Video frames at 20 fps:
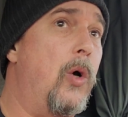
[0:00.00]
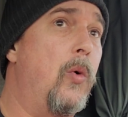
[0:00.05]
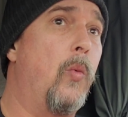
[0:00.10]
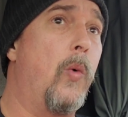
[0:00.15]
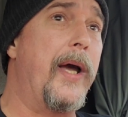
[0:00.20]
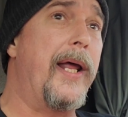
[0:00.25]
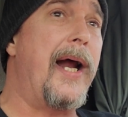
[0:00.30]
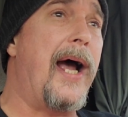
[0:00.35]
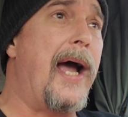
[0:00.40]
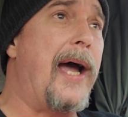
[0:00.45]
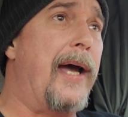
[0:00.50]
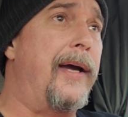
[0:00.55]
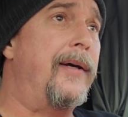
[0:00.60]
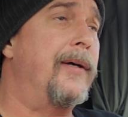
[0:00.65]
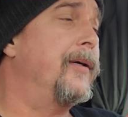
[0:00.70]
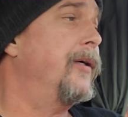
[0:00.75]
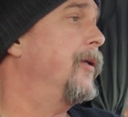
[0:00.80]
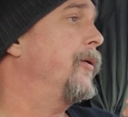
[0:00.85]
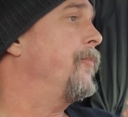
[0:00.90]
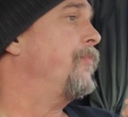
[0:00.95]
when I,
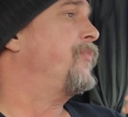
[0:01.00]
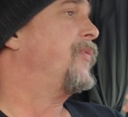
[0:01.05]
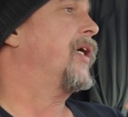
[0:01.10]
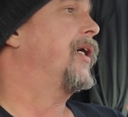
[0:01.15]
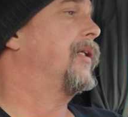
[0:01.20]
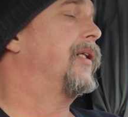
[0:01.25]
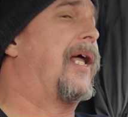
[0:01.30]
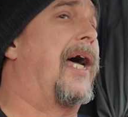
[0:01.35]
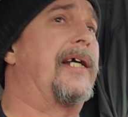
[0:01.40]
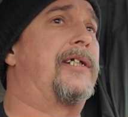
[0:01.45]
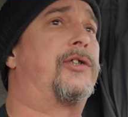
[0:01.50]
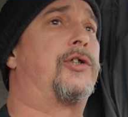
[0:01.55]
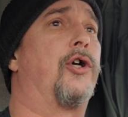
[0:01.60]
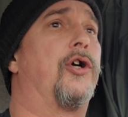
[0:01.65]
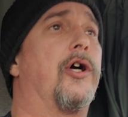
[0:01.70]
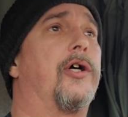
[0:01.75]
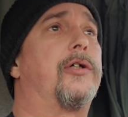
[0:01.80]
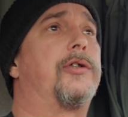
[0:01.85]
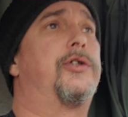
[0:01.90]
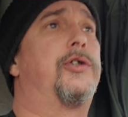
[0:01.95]
like,
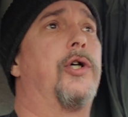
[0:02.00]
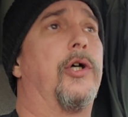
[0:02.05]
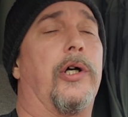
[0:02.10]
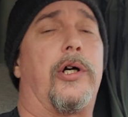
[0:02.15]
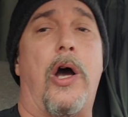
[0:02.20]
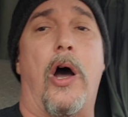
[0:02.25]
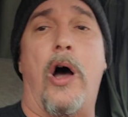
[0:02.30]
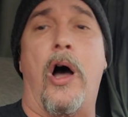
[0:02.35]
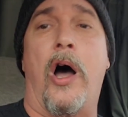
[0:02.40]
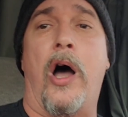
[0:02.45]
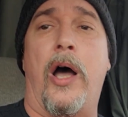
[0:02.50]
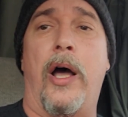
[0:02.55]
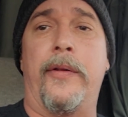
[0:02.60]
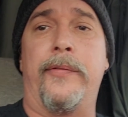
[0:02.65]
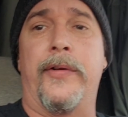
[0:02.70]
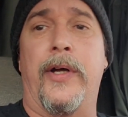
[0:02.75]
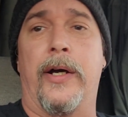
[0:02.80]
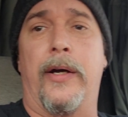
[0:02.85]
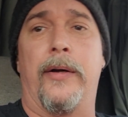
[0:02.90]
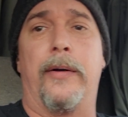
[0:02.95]
took
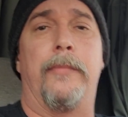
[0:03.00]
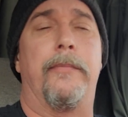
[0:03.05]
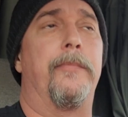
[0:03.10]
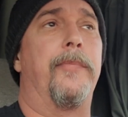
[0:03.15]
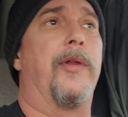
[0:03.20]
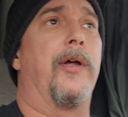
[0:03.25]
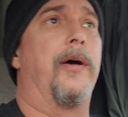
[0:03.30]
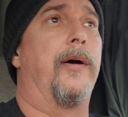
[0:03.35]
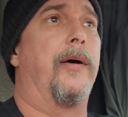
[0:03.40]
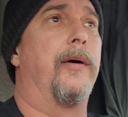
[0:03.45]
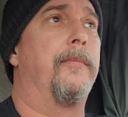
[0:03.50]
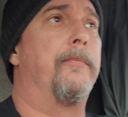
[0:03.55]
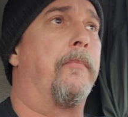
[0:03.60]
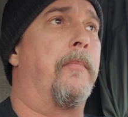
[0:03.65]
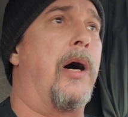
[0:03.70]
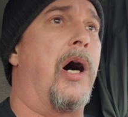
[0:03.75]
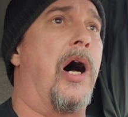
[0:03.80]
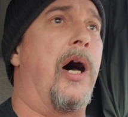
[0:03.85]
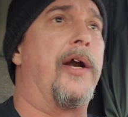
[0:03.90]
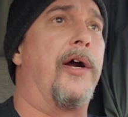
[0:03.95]
on the
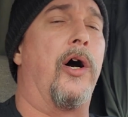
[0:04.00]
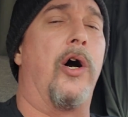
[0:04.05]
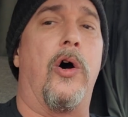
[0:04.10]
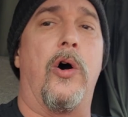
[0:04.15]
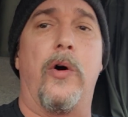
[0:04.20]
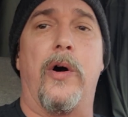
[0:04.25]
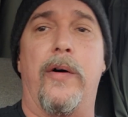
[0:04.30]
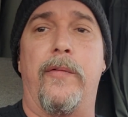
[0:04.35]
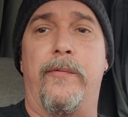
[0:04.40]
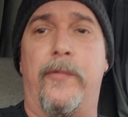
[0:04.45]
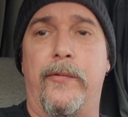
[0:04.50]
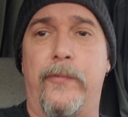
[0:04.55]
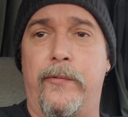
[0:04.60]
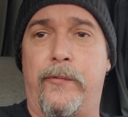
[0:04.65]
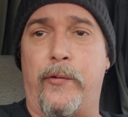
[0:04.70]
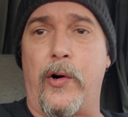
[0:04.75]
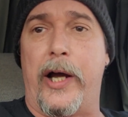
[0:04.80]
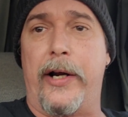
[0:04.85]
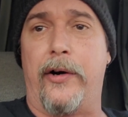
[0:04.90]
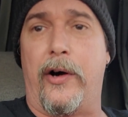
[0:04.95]
motto of
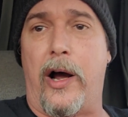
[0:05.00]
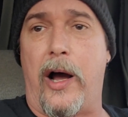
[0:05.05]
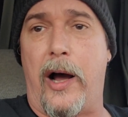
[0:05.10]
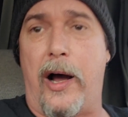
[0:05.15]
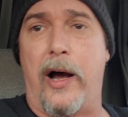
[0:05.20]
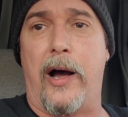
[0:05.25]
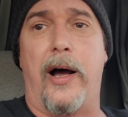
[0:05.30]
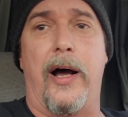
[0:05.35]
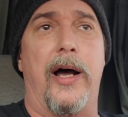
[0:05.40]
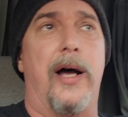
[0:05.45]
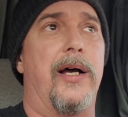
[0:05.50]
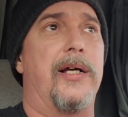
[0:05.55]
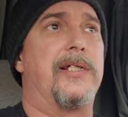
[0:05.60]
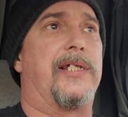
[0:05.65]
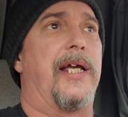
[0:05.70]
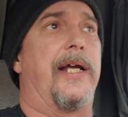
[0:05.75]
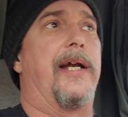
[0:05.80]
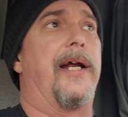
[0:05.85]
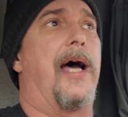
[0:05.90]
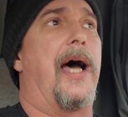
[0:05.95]
Frater
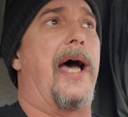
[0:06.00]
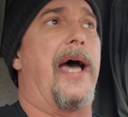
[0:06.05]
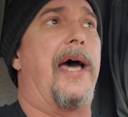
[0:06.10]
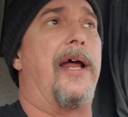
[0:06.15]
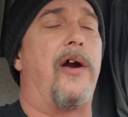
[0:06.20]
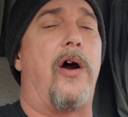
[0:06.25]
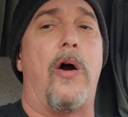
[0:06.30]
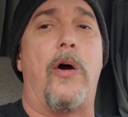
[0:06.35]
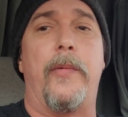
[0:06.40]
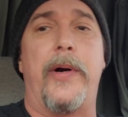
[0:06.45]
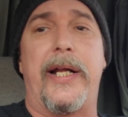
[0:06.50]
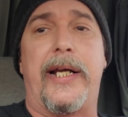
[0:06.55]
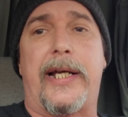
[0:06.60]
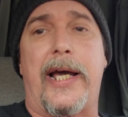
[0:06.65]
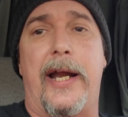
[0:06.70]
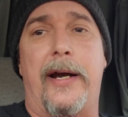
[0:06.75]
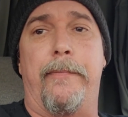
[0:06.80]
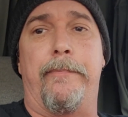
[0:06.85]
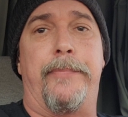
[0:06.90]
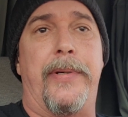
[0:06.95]
Oz, and I had already
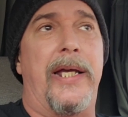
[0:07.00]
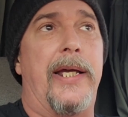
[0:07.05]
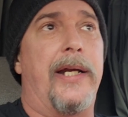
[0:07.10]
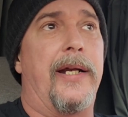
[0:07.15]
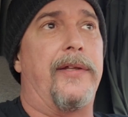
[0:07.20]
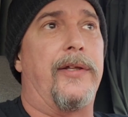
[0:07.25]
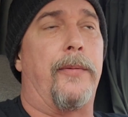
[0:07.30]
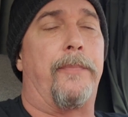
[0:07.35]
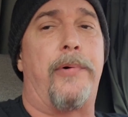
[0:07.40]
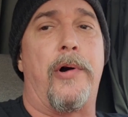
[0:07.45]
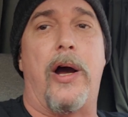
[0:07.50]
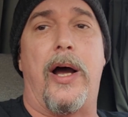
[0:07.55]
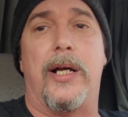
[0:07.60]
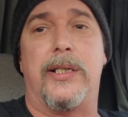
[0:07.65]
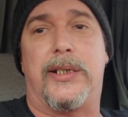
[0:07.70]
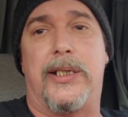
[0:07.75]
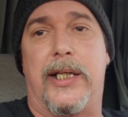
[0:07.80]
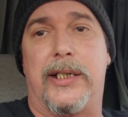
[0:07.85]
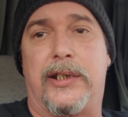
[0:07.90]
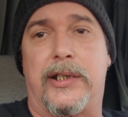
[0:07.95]
kind of been in the
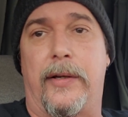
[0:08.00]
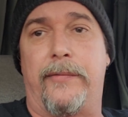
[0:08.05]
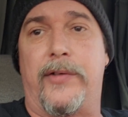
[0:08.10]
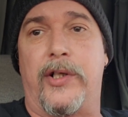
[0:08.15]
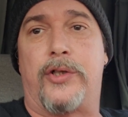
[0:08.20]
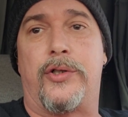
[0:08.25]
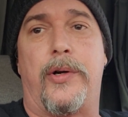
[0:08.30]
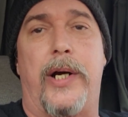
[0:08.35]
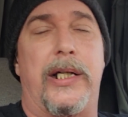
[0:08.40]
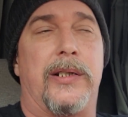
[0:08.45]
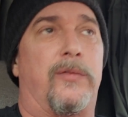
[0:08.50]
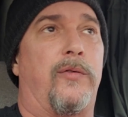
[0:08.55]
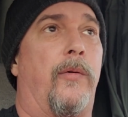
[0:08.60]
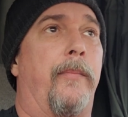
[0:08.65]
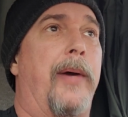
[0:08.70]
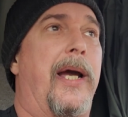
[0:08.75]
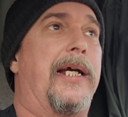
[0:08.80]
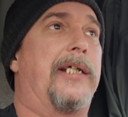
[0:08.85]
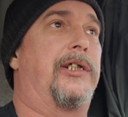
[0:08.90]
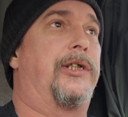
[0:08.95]
process of the
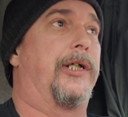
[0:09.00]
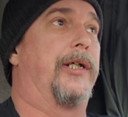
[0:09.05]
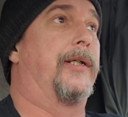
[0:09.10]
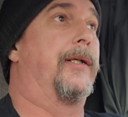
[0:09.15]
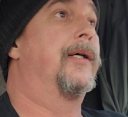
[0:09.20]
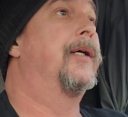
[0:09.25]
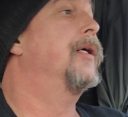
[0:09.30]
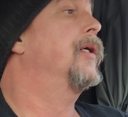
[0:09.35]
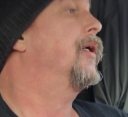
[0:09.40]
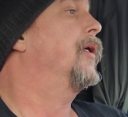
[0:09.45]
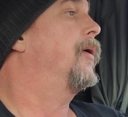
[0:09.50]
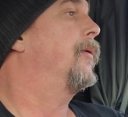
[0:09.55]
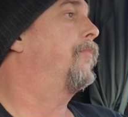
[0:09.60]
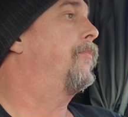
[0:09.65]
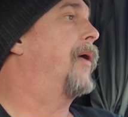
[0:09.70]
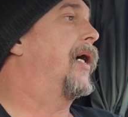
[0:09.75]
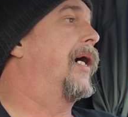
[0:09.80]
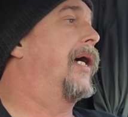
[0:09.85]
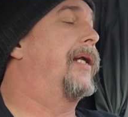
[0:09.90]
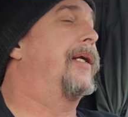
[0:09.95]
transformation,
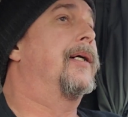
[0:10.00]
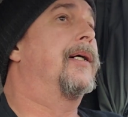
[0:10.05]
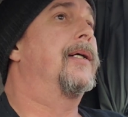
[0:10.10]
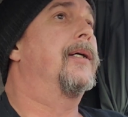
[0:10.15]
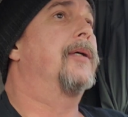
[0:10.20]
but